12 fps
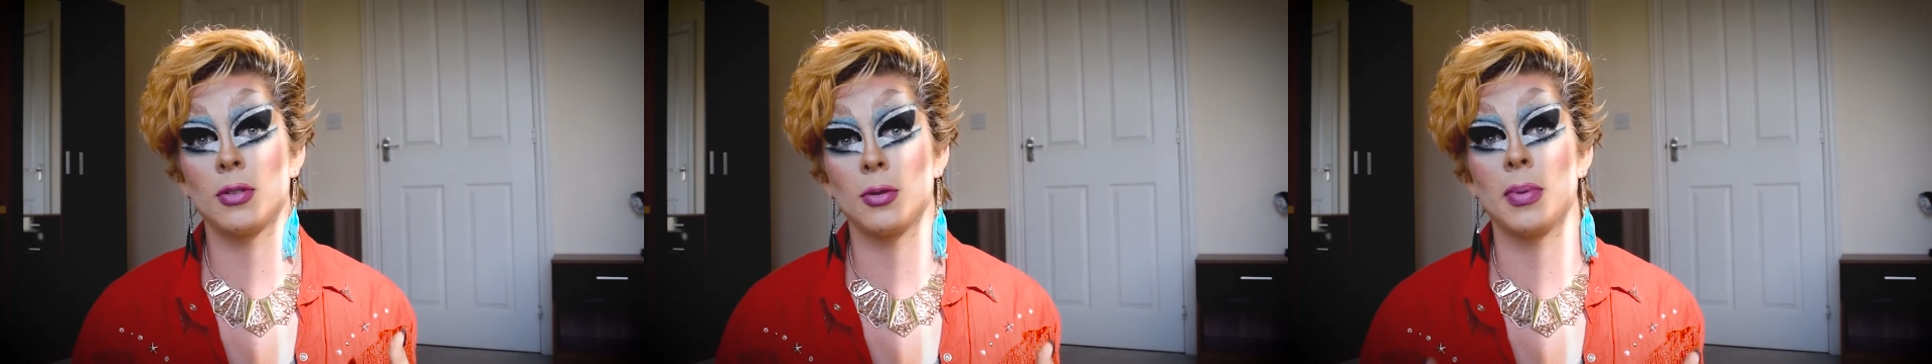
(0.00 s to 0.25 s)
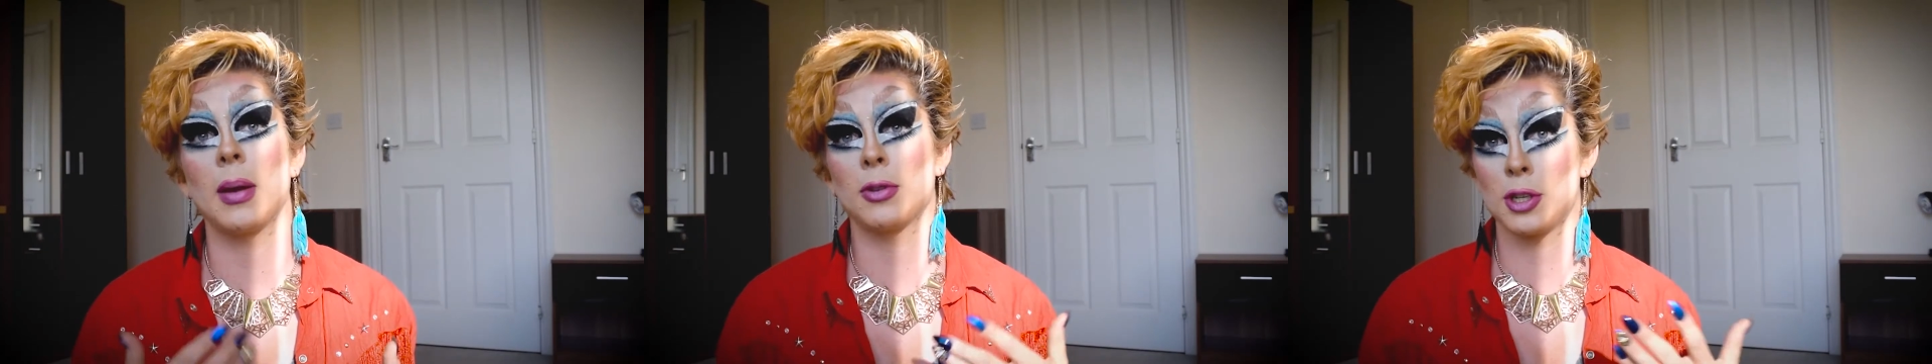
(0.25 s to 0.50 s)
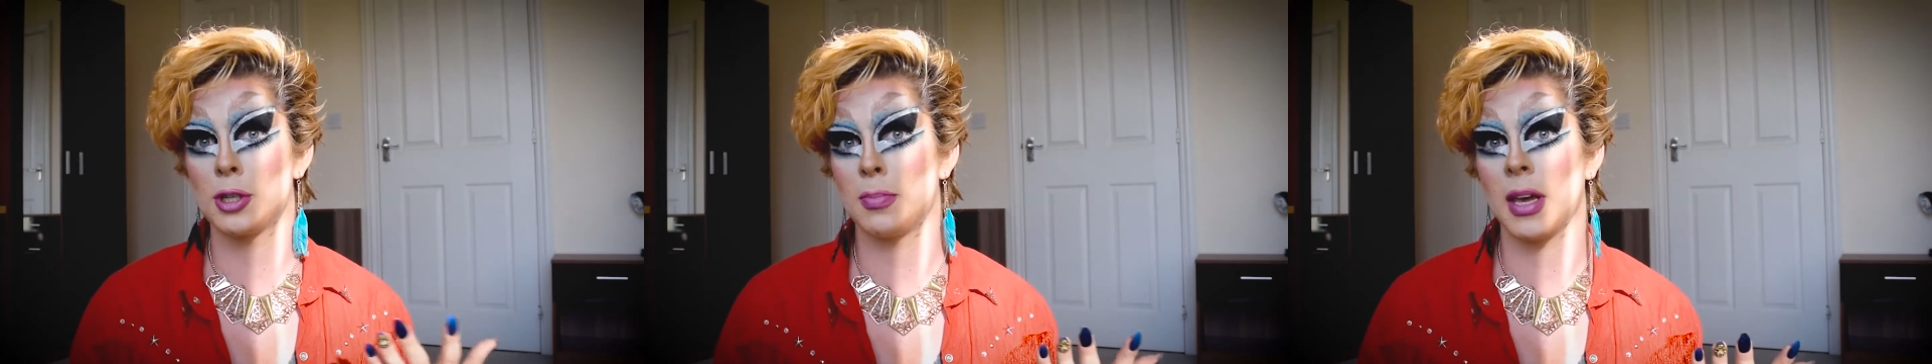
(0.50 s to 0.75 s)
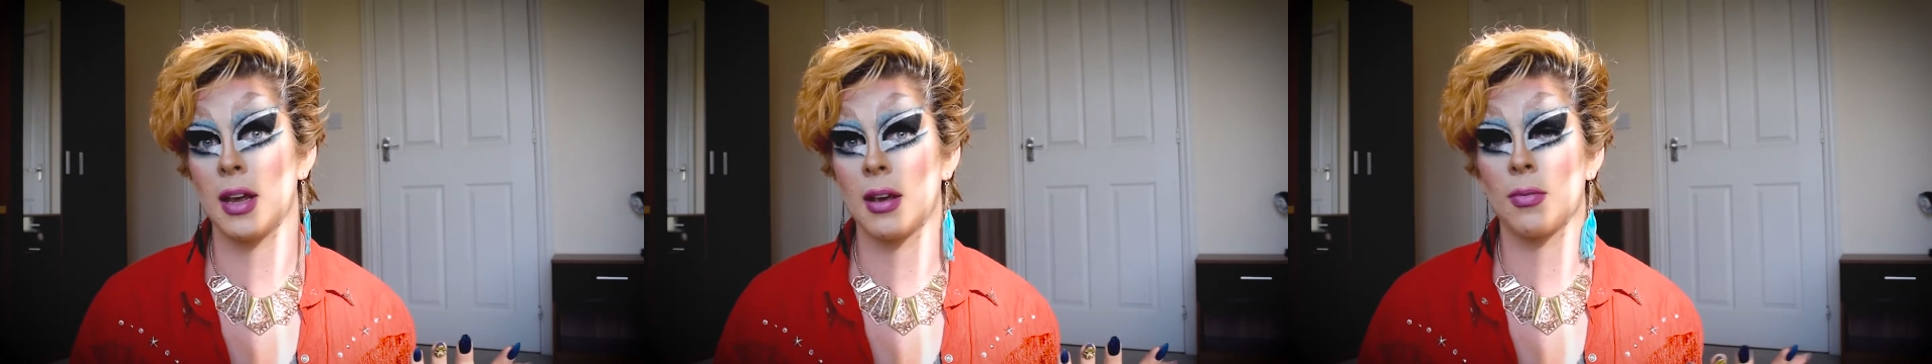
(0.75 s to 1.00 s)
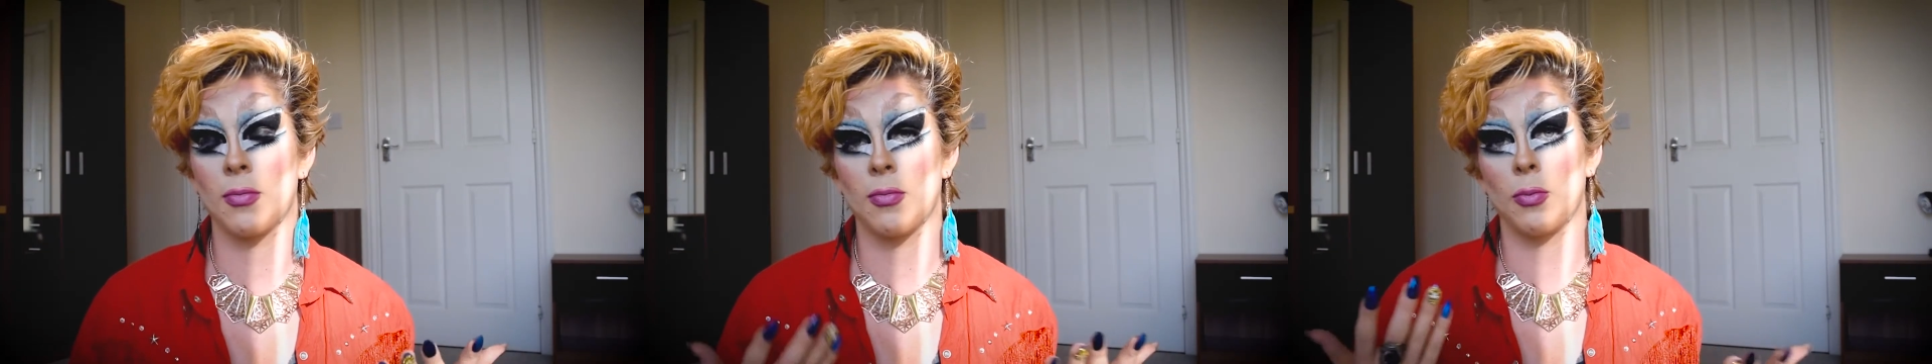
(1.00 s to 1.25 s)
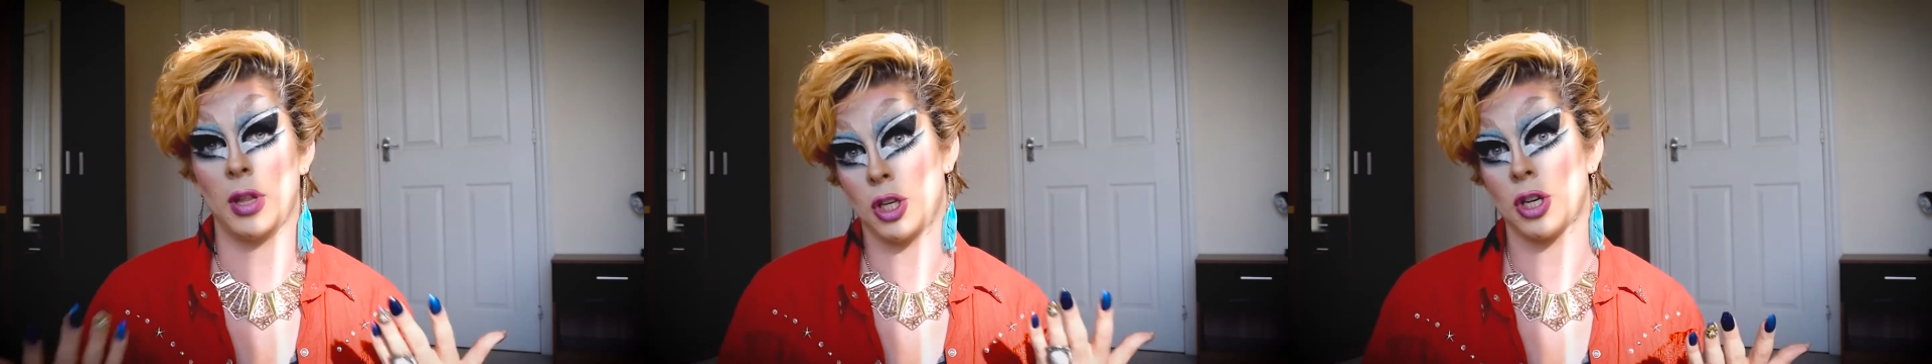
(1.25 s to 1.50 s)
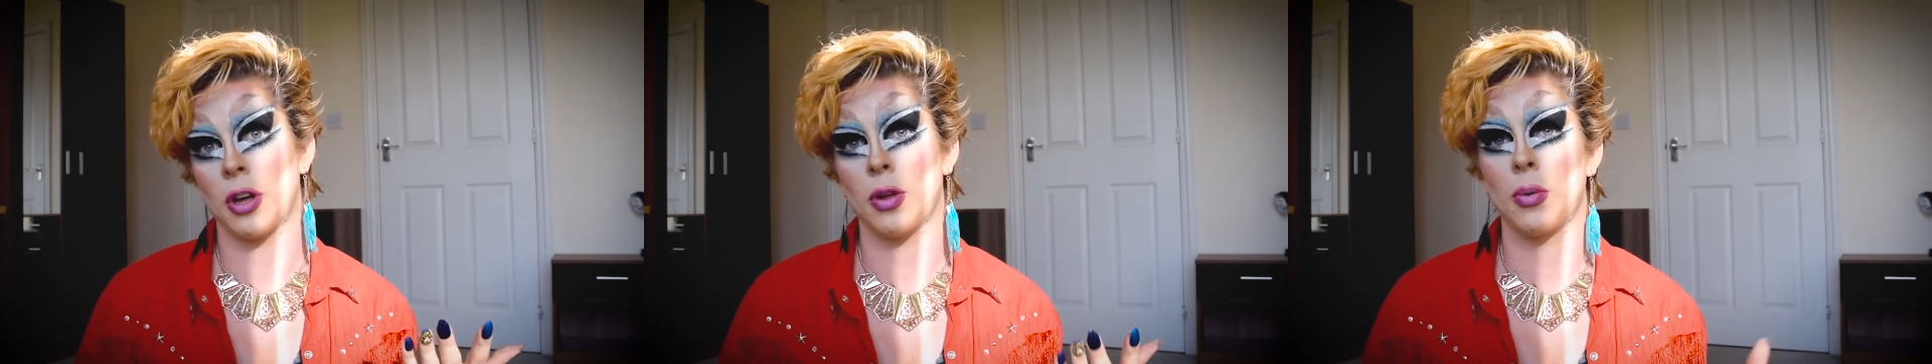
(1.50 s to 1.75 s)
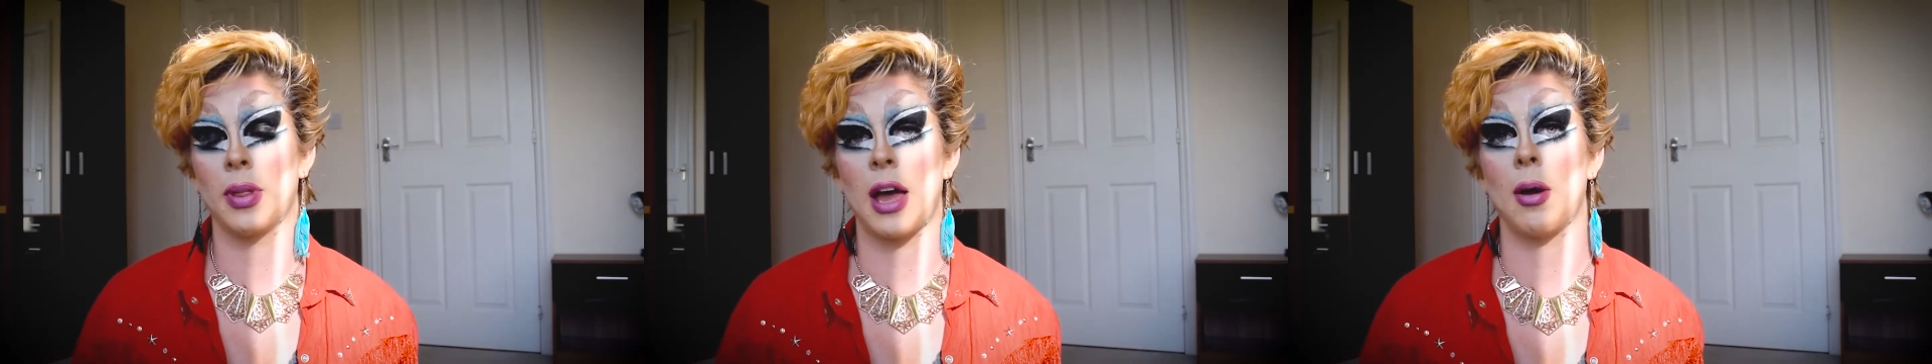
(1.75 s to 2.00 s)
to be able to speak with each
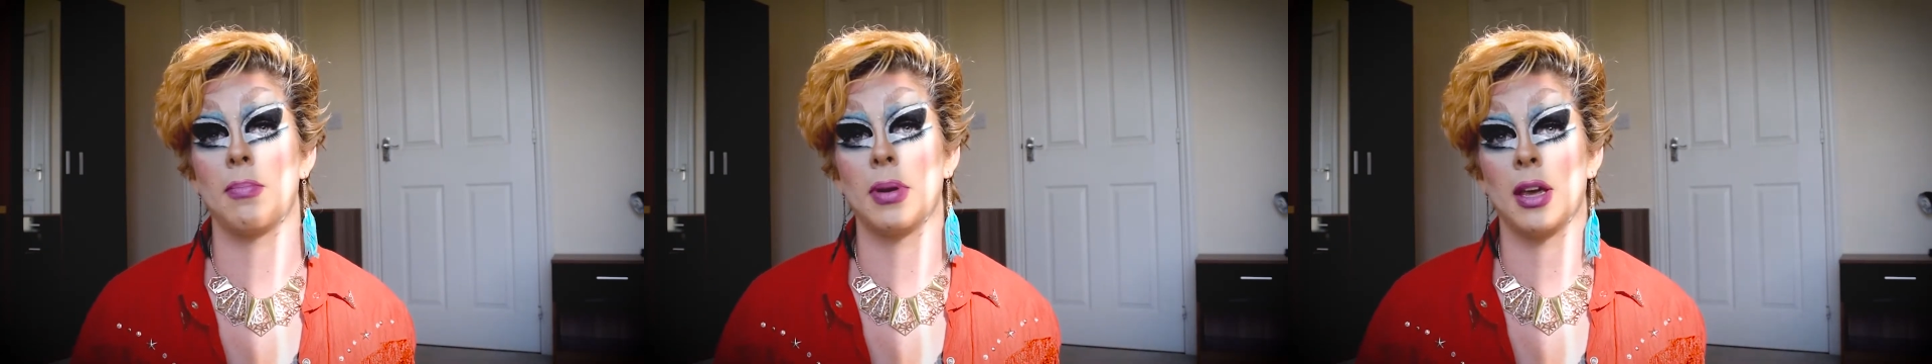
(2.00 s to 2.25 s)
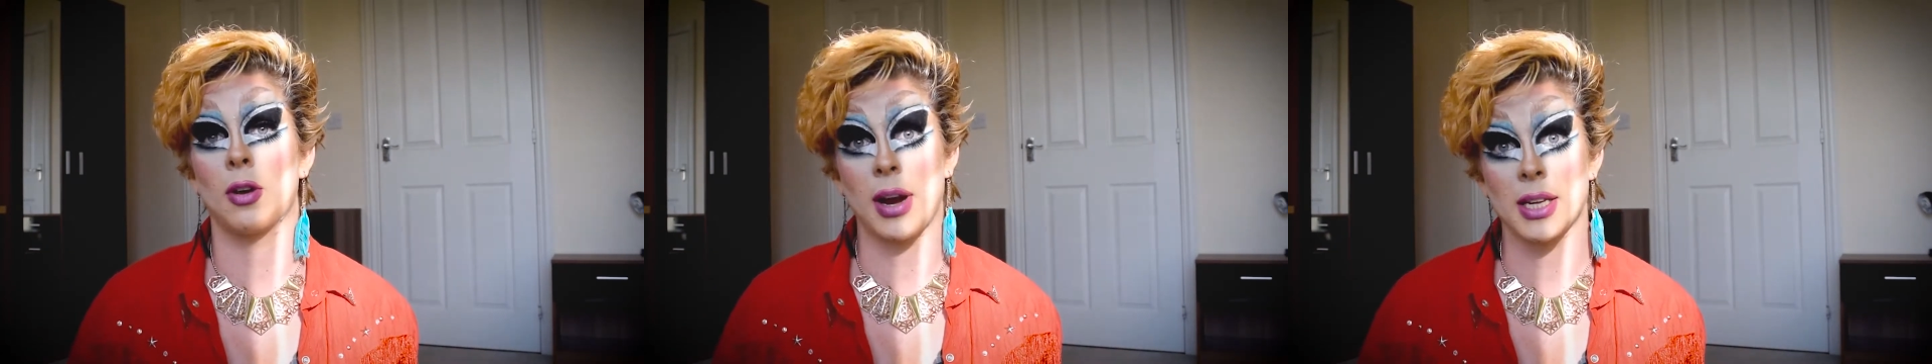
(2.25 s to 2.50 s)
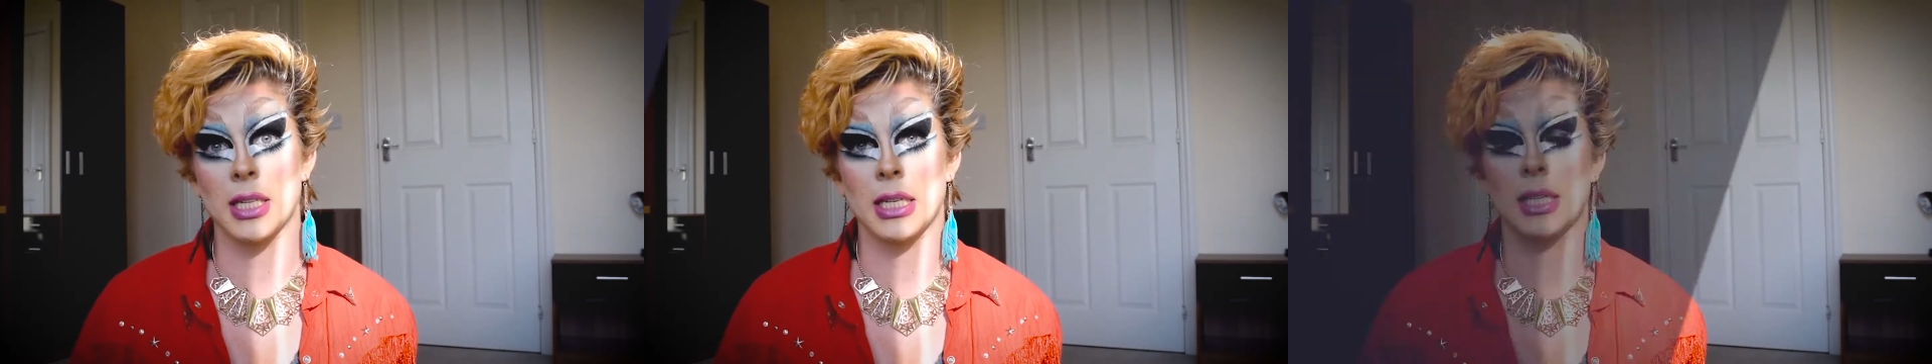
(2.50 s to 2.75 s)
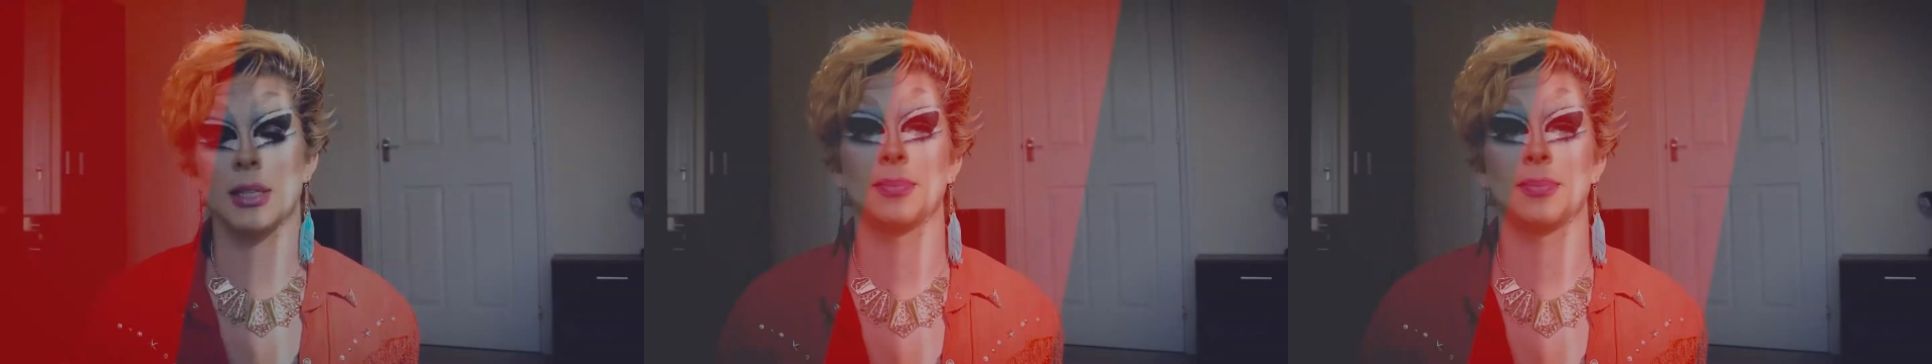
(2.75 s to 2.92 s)
other without being arrested.